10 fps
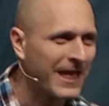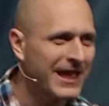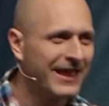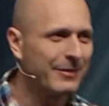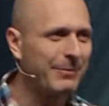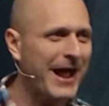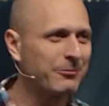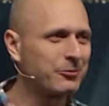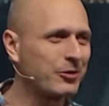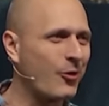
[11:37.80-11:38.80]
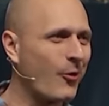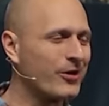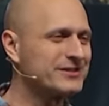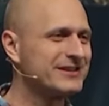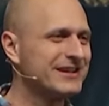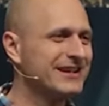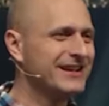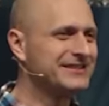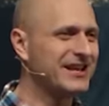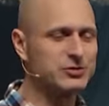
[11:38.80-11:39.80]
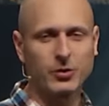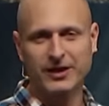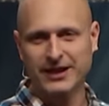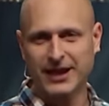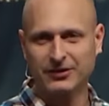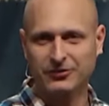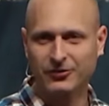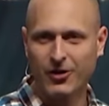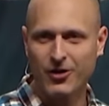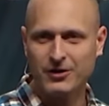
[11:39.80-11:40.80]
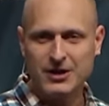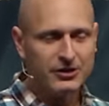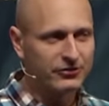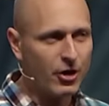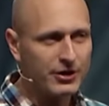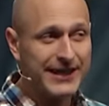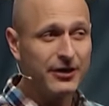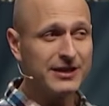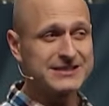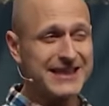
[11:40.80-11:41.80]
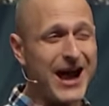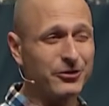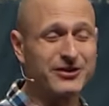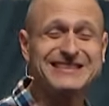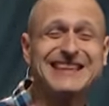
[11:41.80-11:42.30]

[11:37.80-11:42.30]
And the Bible records, it says one of the kings, Saul, Saul killed his thousands.